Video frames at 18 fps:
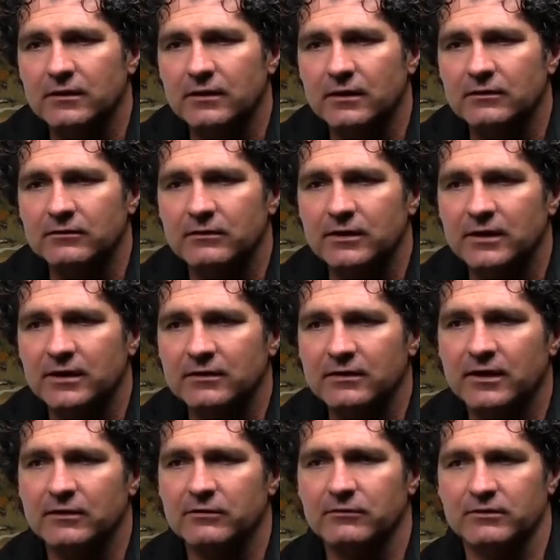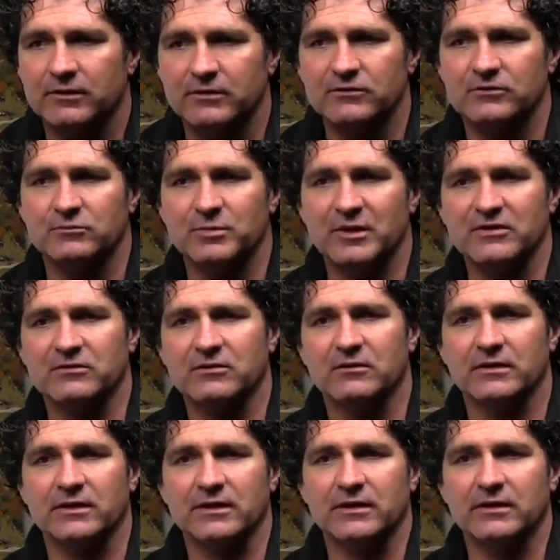anything other than just
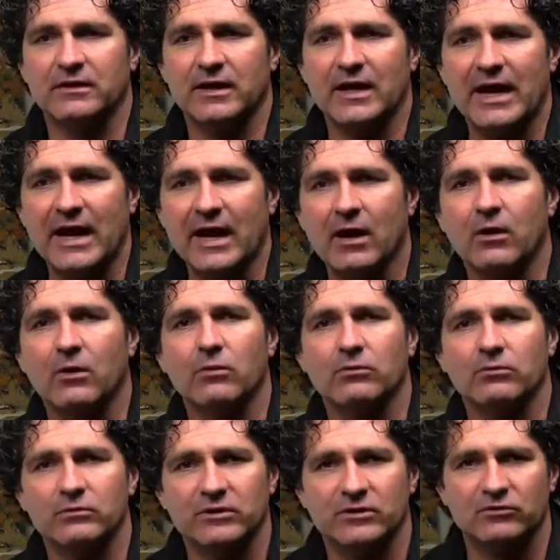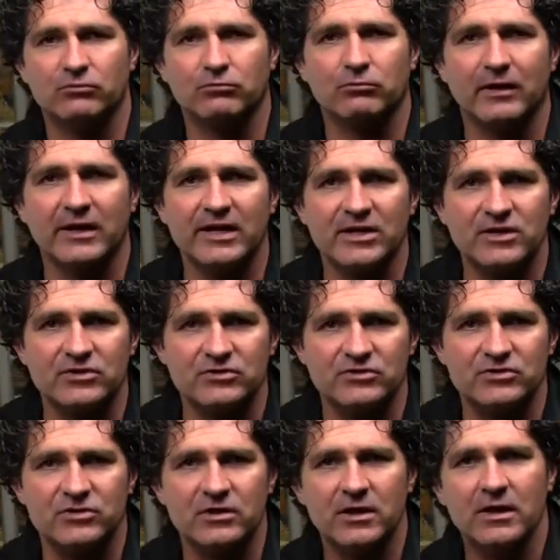basically how this
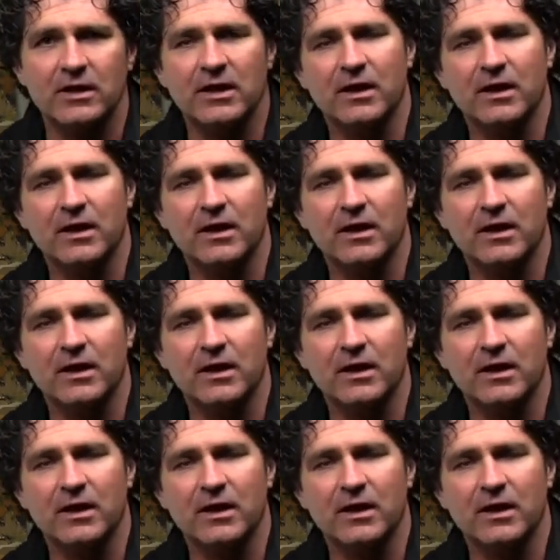range,